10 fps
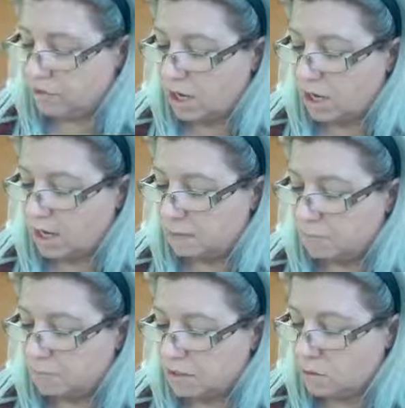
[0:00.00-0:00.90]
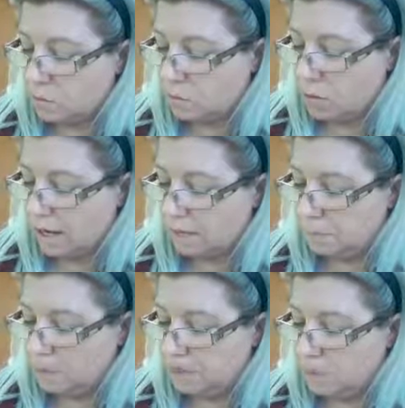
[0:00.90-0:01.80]
times y
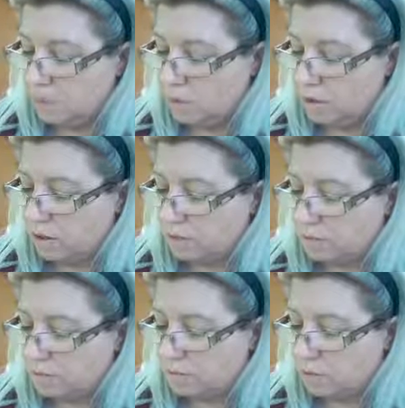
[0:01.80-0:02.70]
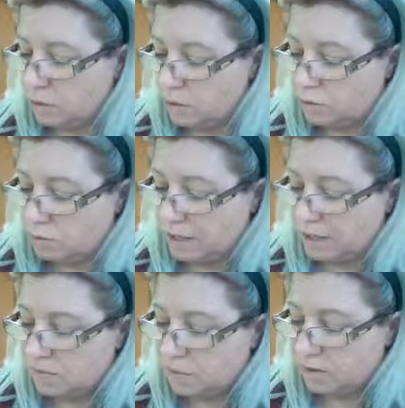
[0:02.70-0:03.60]
plus 4. Oh,
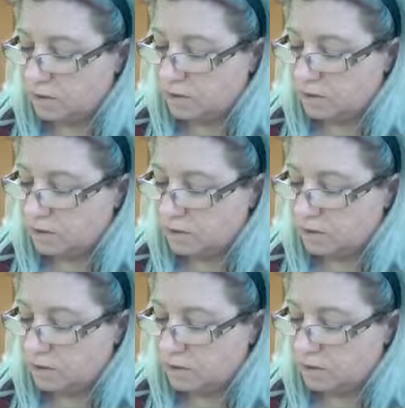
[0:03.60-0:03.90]
minus 4.